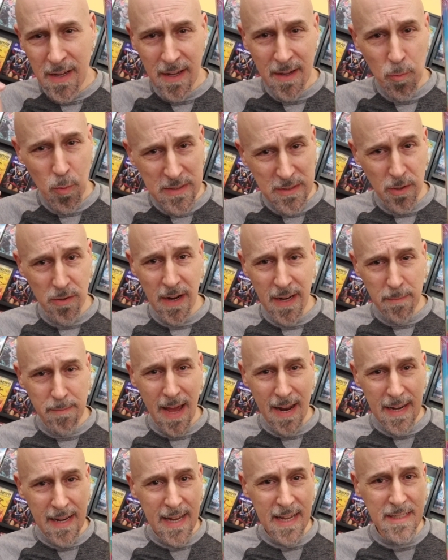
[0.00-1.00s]
what's great
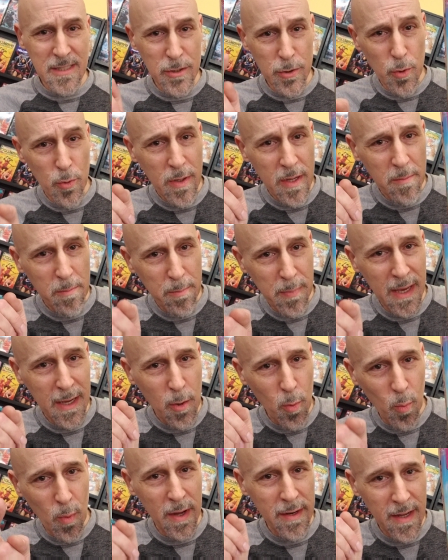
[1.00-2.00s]
about it is you can
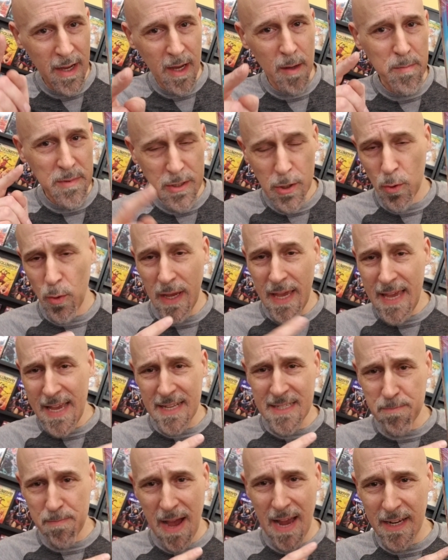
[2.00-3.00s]
pick one up too. He
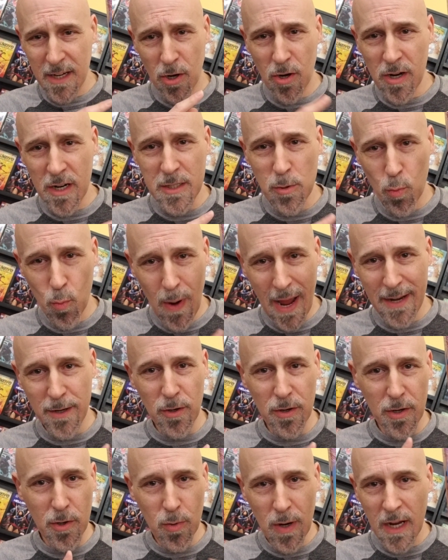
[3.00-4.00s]
is my current
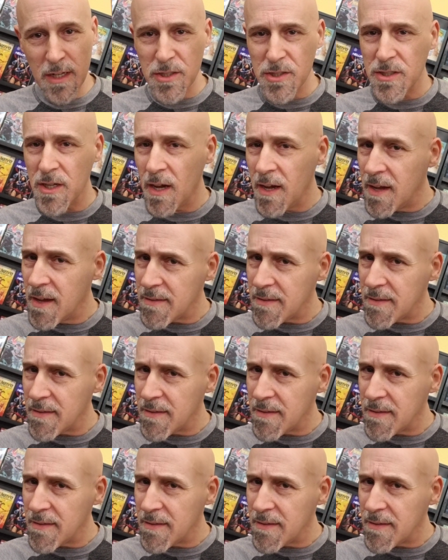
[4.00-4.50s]
writer crush.